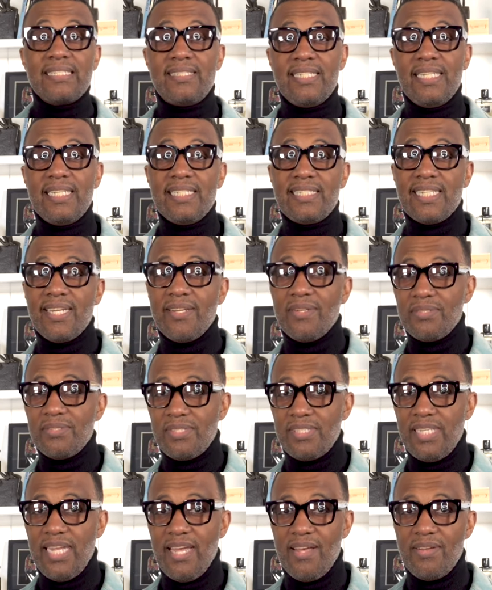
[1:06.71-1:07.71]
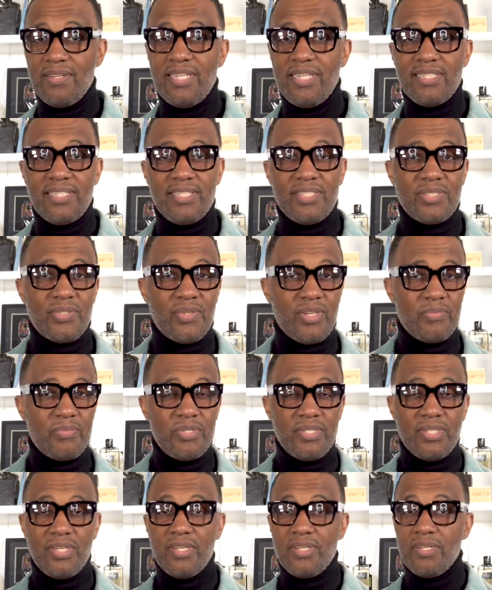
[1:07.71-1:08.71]
Details down in the
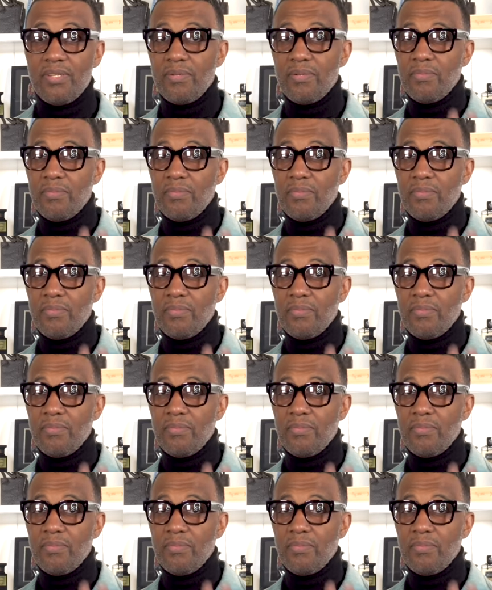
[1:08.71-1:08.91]
description.